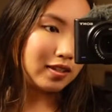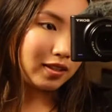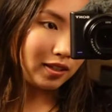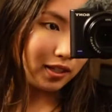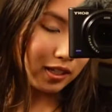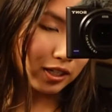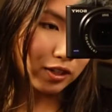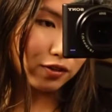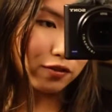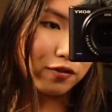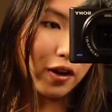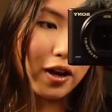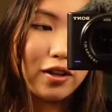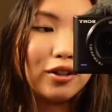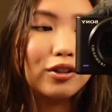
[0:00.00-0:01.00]
the
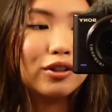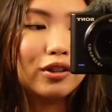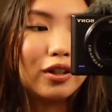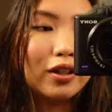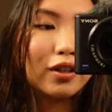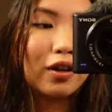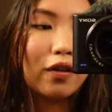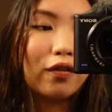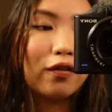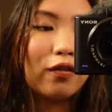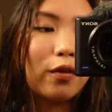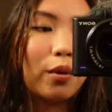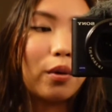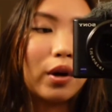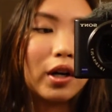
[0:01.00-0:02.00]
final look
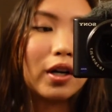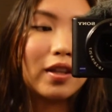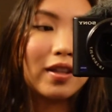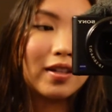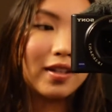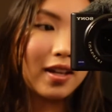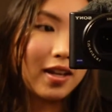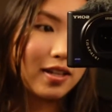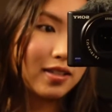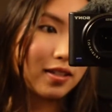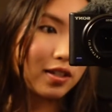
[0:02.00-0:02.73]
for the night.